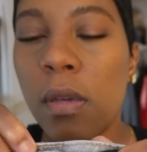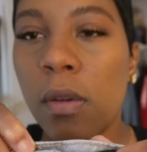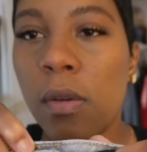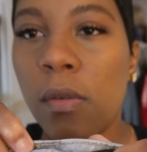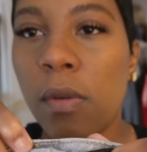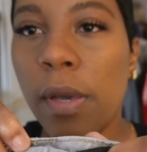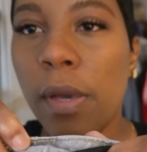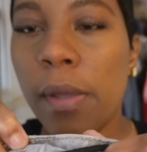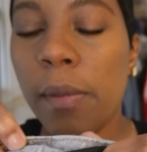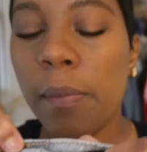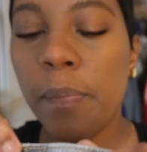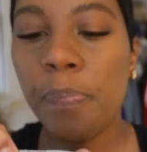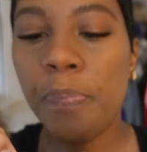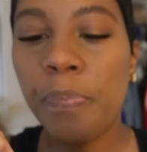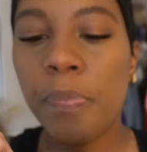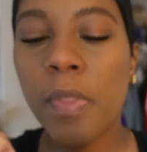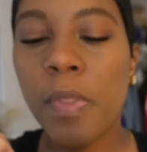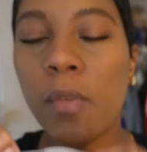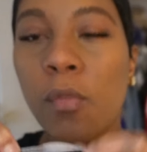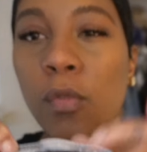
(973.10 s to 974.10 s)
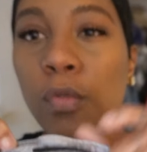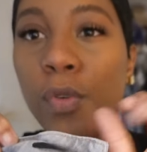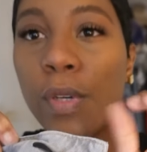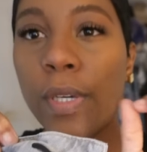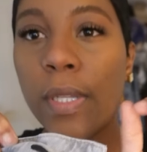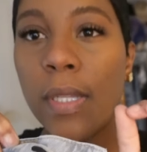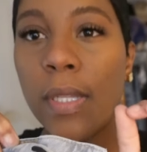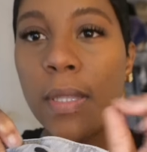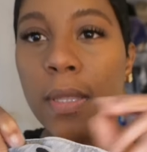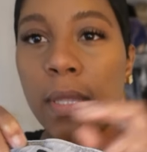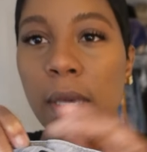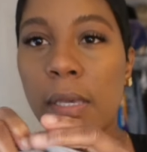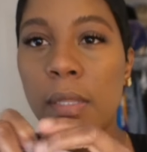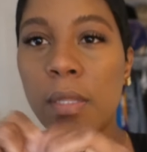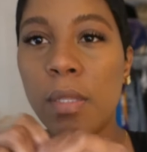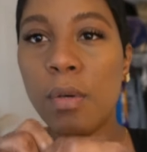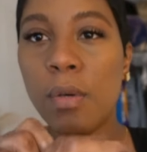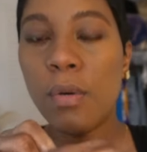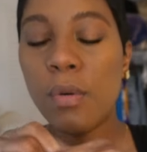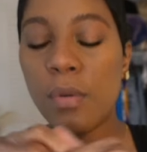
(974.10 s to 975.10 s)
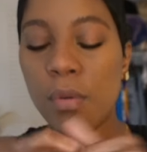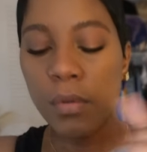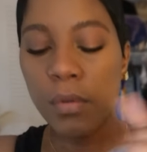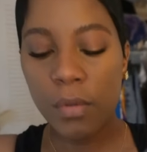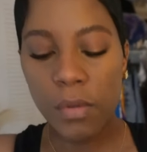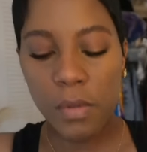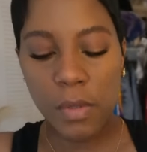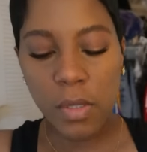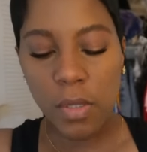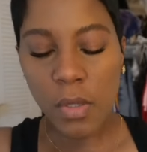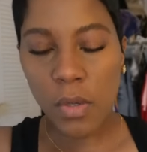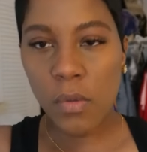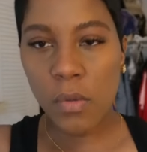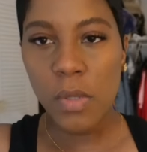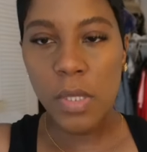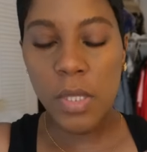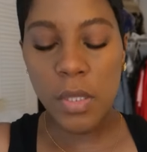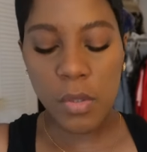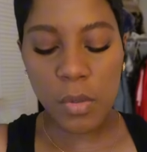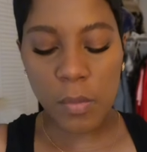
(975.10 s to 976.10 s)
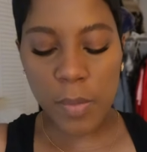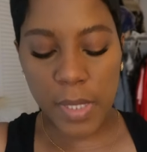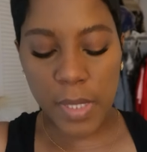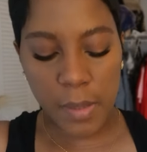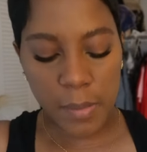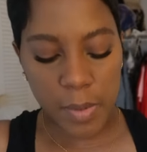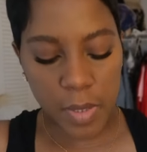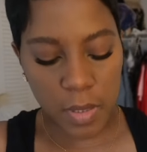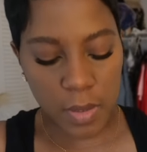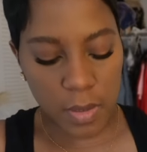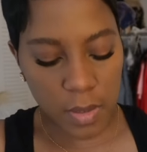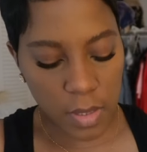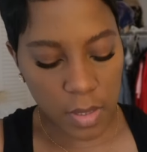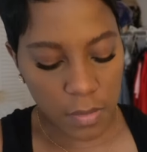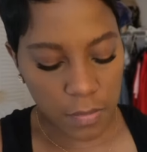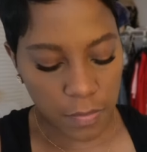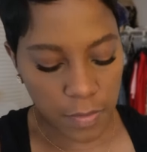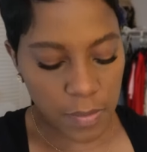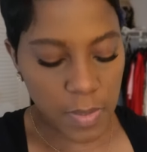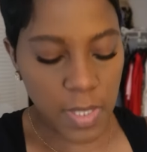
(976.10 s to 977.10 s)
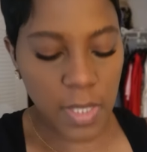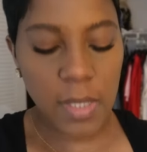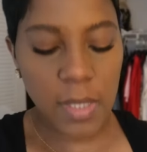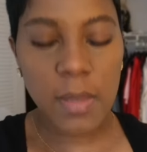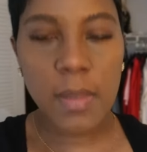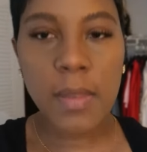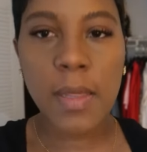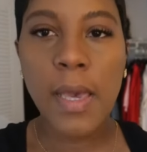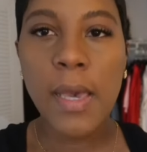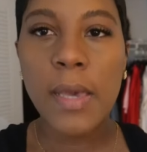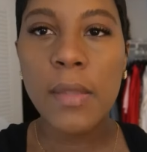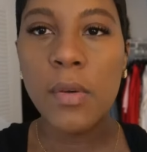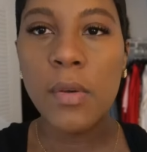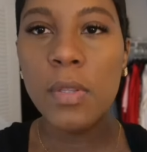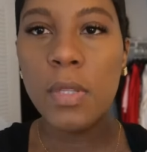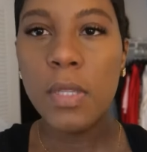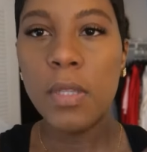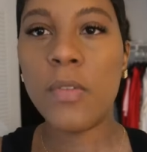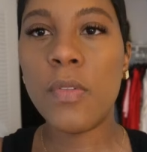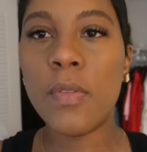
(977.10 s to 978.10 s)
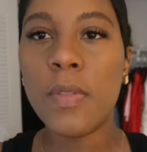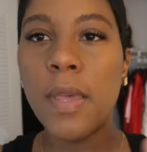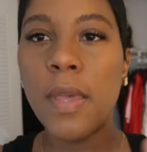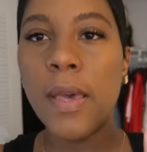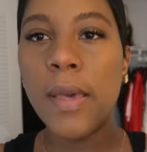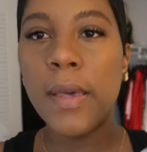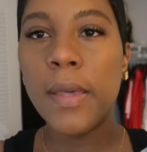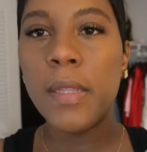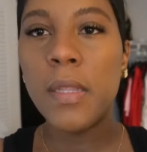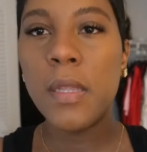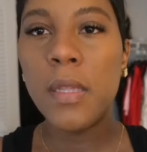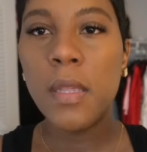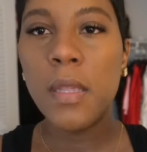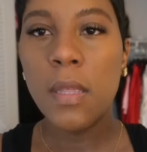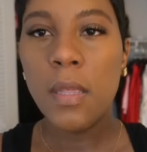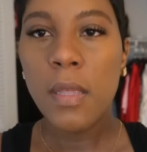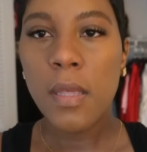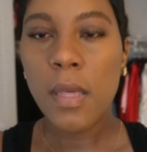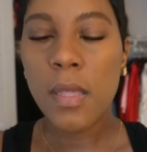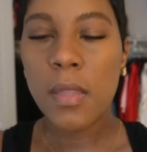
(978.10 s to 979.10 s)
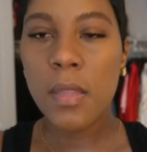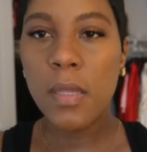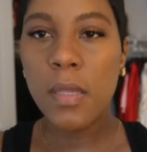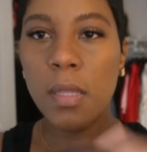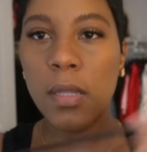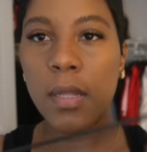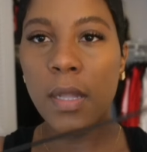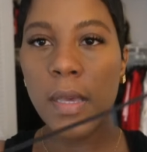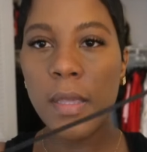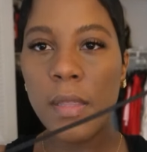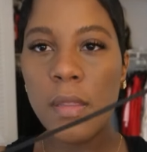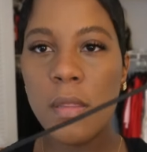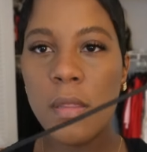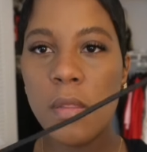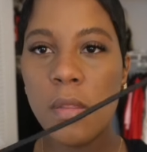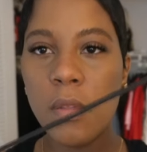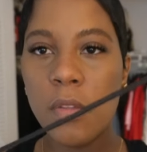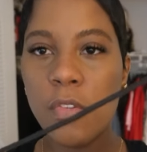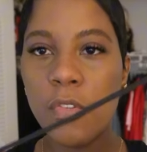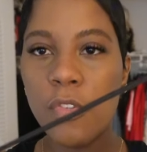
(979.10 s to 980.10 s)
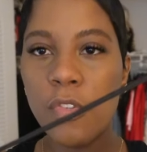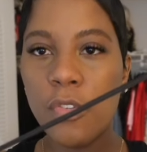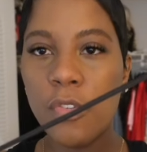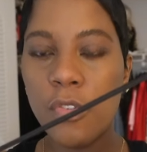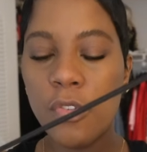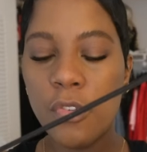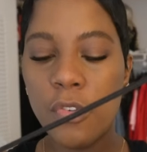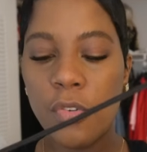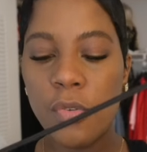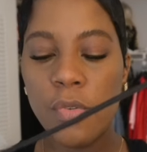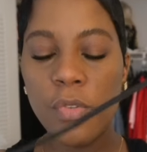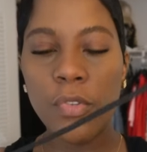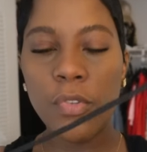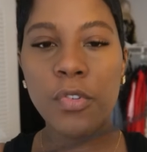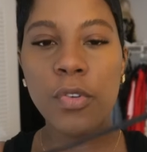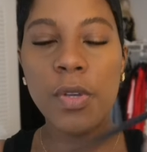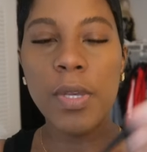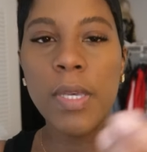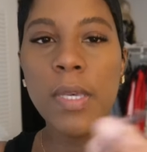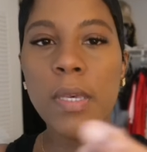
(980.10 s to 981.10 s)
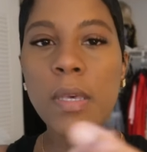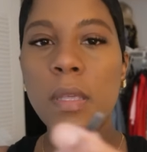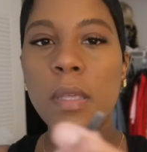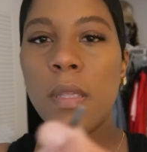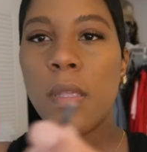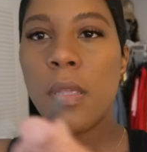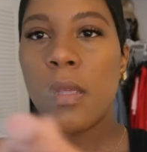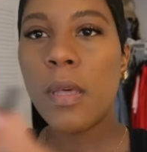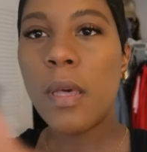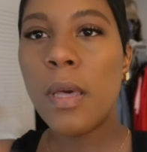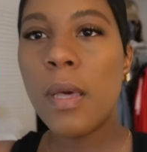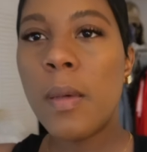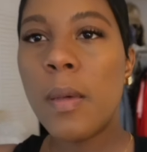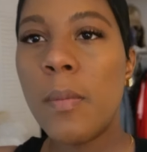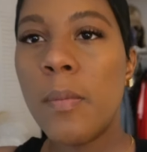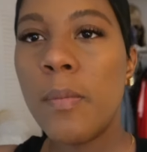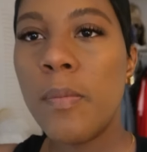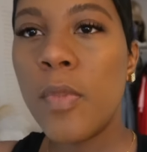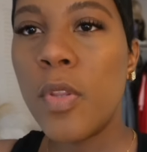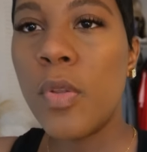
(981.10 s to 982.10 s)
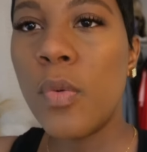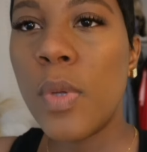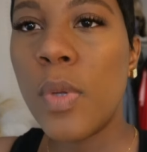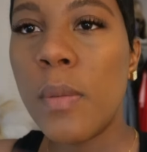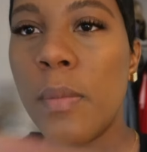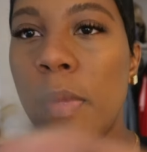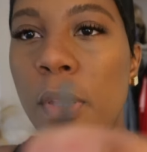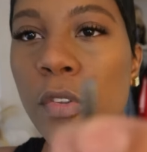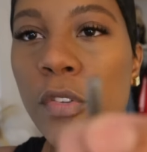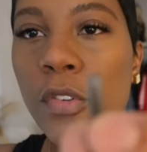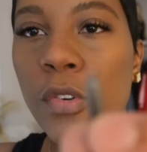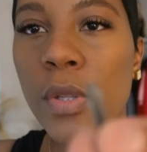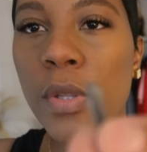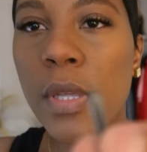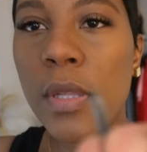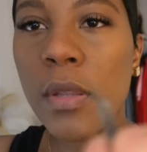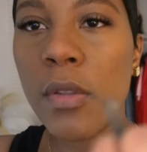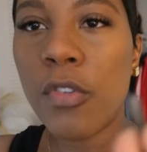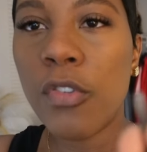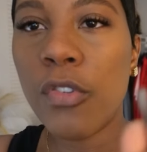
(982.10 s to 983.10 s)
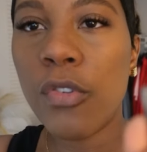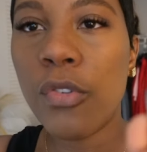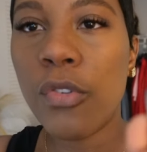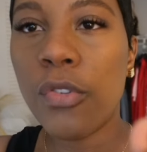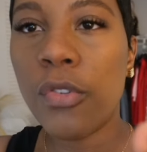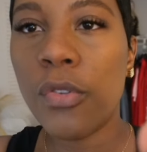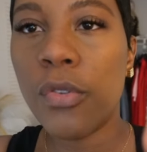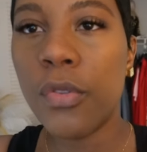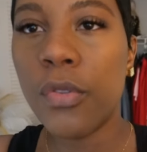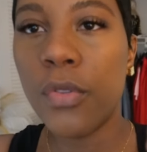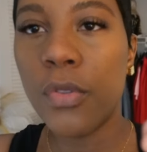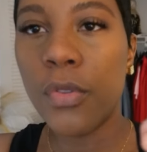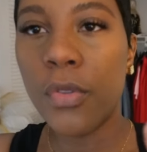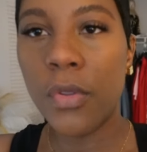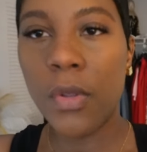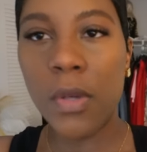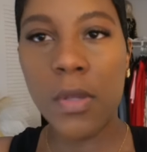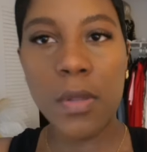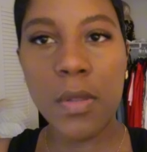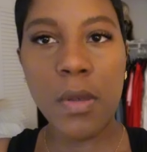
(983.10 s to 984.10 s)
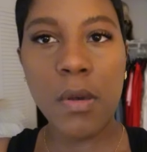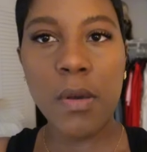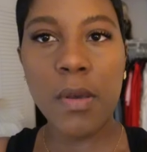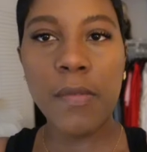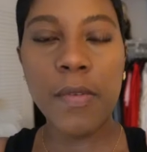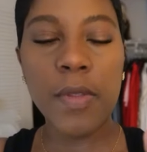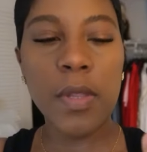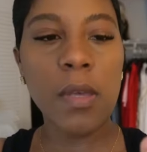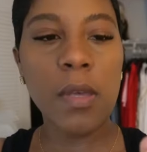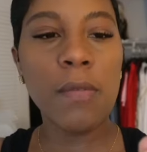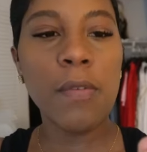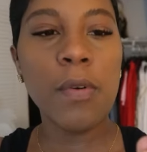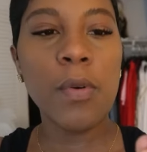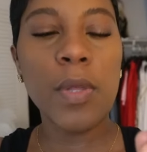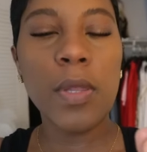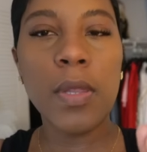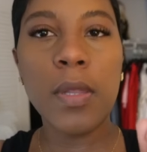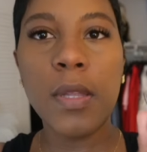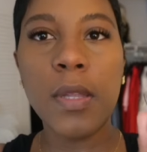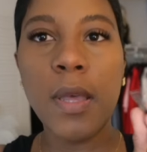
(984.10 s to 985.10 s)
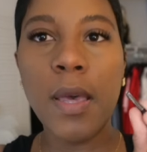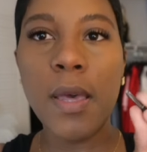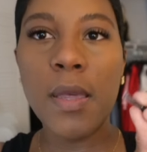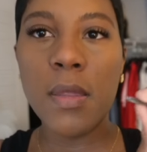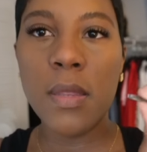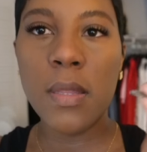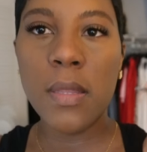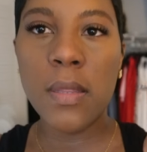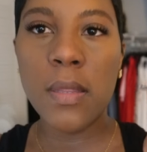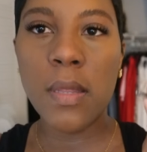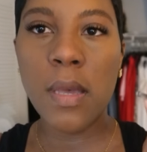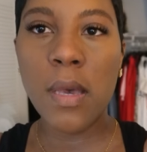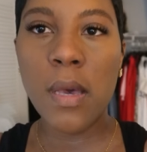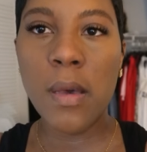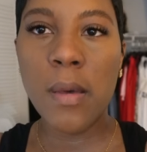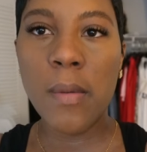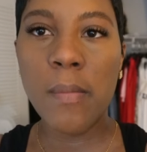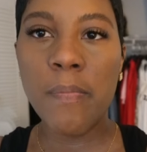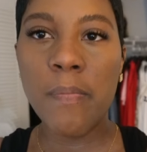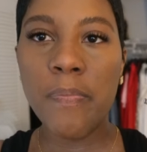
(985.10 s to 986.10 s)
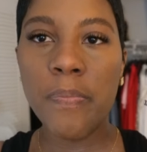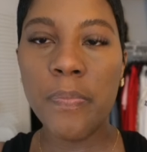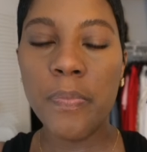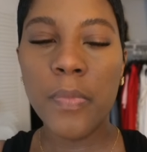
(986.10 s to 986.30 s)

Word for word: right? Really tiny hole. Only you'll be able to see it from the inside on each side. I took a nice shoestring. Um, you want to make sure that the shoe, uh, sorry if it's not focusing, has this, um,